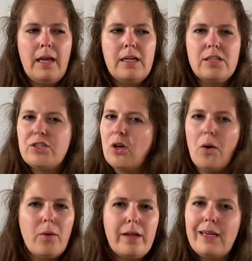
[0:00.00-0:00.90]

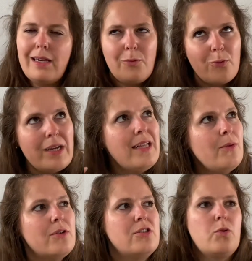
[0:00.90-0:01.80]
So it really
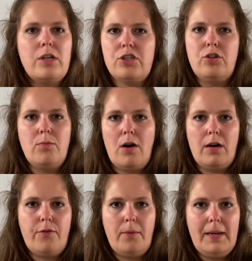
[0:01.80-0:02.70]
was a question
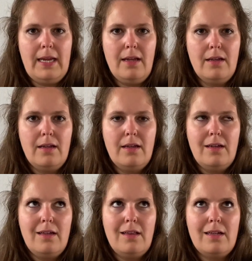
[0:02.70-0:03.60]
mark for me.
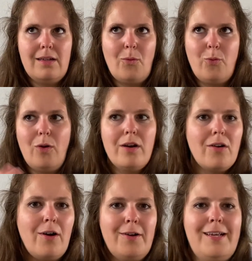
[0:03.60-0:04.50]
That what
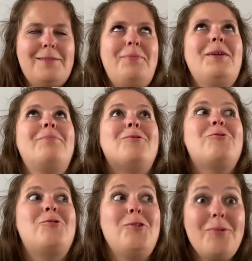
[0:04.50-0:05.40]
are these people
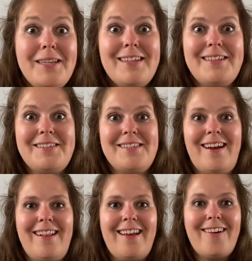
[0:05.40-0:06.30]
doing
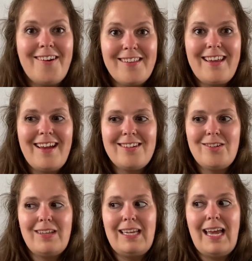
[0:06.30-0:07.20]
inside? Like, are they
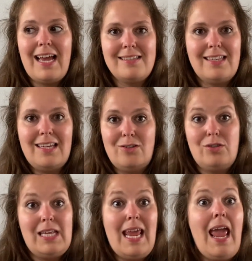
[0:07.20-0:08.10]
actually asking to
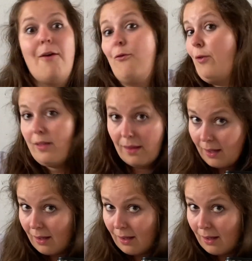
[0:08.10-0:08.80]
see everything?